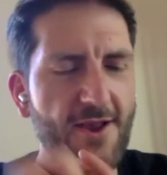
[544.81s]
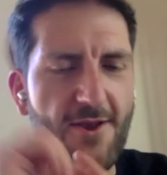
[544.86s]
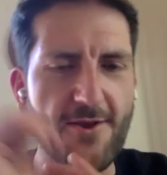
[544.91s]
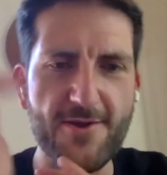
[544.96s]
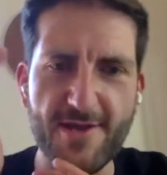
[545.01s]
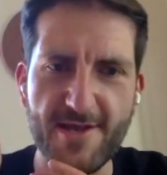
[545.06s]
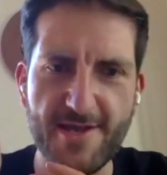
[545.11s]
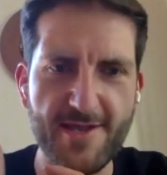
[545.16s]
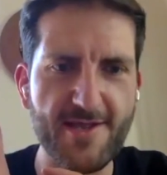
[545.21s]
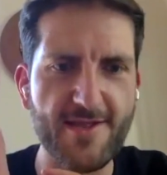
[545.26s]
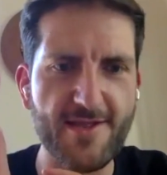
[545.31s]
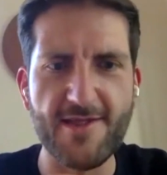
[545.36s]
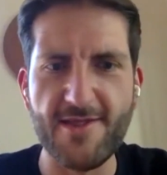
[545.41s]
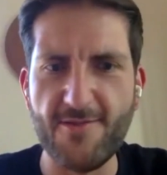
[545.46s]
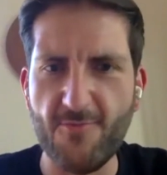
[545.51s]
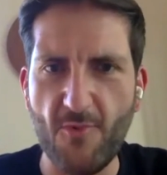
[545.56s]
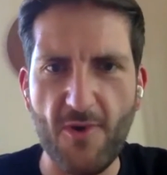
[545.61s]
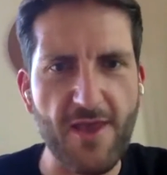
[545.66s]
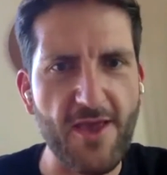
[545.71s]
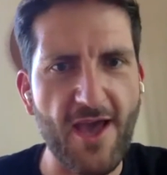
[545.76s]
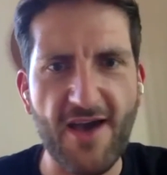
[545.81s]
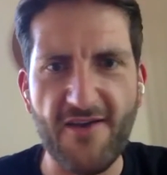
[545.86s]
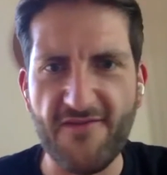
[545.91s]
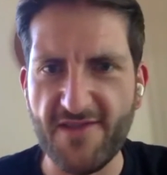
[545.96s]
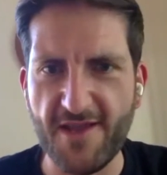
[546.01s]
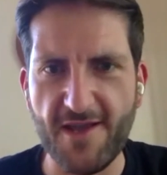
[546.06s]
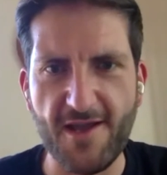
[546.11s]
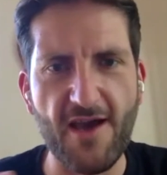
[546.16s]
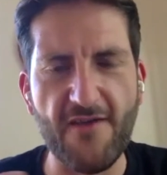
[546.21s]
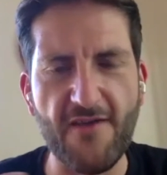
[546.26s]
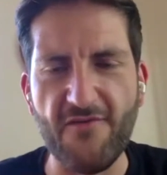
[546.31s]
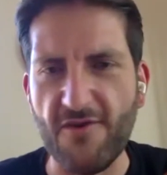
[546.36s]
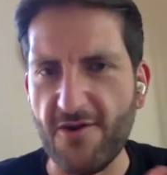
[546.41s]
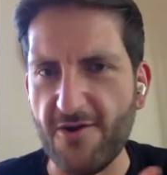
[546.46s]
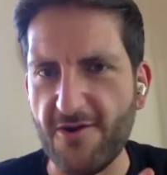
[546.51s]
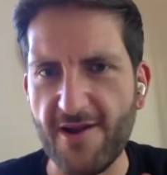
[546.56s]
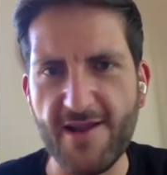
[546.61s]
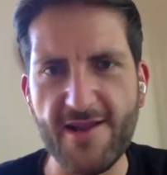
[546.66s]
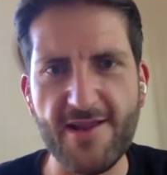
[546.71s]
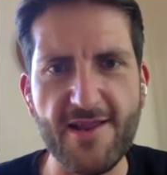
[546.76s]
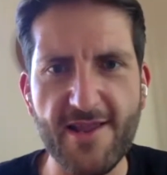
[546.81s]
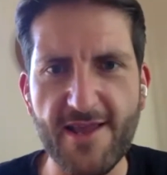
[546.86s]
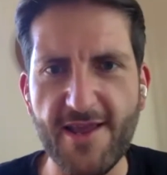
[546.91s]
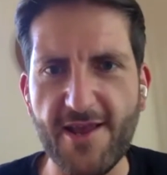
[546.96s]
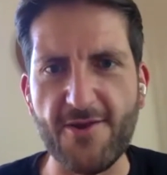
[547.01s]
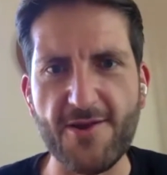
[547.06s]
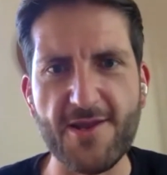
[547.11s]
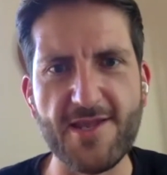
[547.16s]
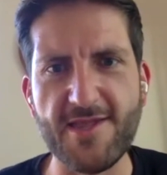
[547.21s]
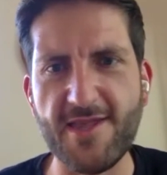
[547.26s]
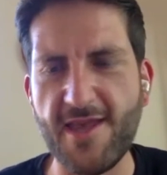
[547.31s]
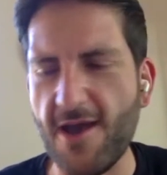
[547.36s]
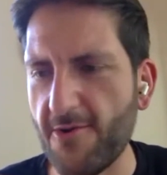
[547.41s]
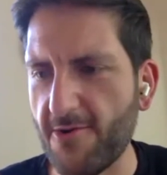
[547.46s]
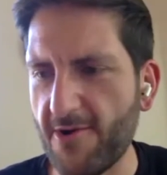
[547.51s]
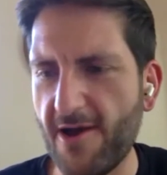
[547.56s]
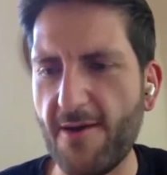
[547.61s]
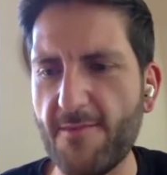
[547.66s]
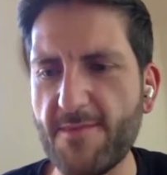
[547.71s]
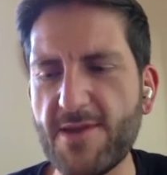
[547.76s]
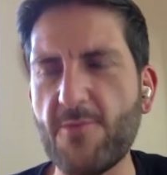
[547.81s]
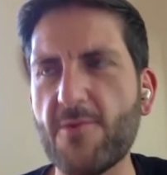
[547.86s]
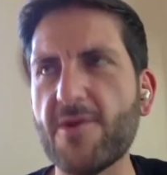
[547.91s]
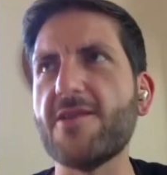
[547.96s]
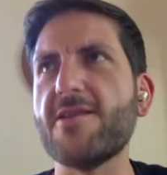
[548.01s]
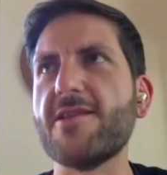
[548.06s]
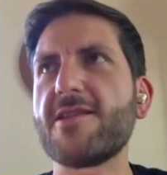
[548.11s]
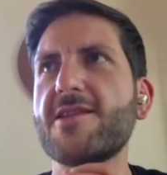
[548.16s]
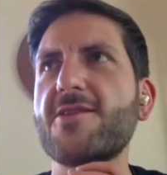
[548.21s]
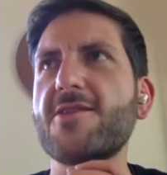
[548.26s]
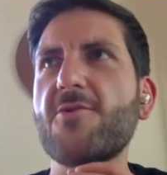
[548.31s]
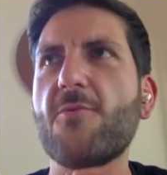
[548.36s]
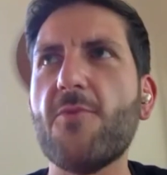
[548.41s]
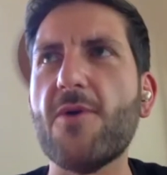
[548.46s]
here's what you have to cover and here's the outcomes and what you need to do.